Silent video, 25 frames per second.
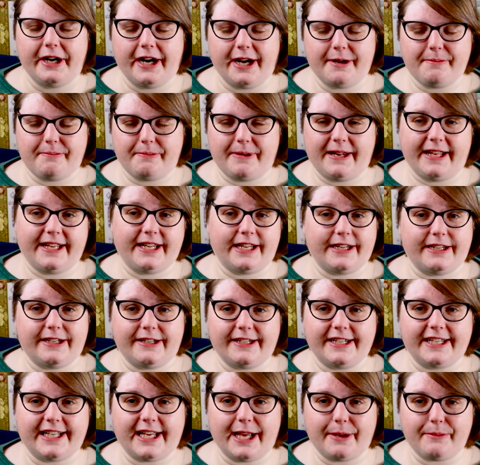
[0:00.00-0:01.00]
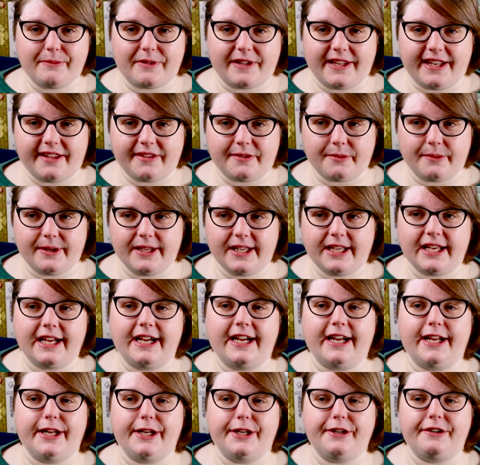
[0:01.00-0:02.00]
I played a lot of games last week,
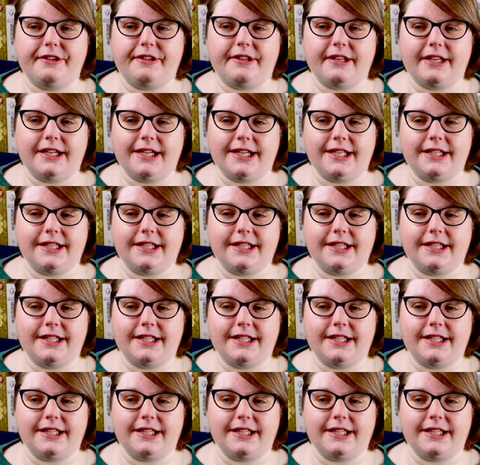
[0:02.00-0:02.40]
and,